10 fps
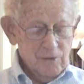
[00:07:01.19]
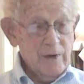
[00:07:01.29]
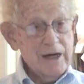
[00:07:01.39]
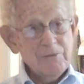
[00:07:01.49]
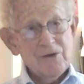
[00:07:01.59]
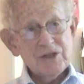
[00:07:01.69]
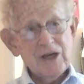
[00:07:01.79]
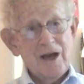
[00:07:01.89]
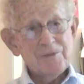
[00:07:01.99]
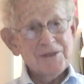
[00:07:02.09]
Rainbow
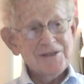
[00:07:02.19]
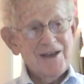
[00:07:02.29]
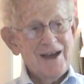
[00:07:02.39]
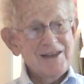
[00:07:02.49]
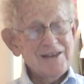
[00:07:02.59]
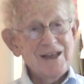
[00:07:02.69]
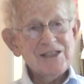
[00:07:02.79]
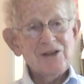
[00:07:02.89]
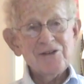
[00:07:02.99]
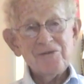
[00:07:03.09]
Shops, I think
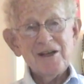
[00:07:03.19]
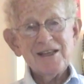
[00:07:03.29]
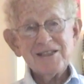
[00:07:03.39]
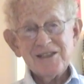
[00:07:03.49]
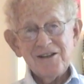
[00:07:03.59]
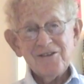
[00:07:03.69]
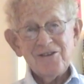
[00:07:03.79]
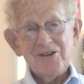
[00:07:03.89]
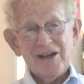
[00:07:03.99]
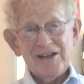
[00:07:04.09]
that's the only one that's still
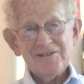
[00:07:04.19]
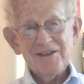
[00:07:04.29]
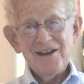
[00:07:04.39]
going.